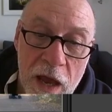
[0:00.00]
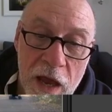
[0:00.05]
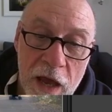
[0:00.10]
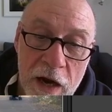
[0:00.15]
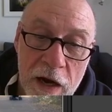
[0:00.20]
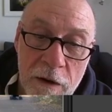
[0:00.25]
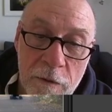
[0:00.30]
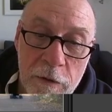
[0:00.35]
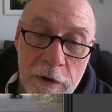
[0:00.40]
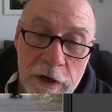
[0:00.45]

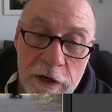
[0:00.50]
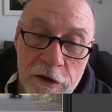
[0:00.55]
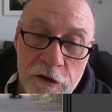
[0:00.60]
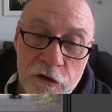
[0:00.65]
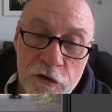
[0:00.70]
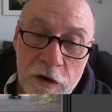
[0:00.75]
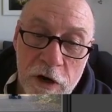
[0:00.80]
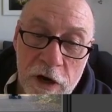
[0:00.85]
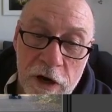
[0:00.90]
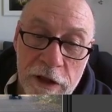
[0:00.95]
And I want to
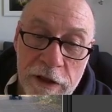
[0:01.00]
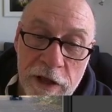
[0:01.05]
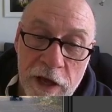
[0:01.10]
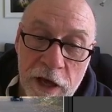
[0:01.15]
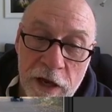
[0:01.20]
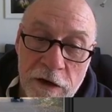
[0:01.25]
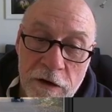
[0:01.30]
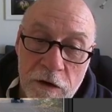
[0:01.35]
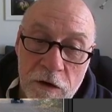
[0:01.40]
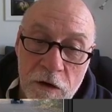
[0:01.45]
draw that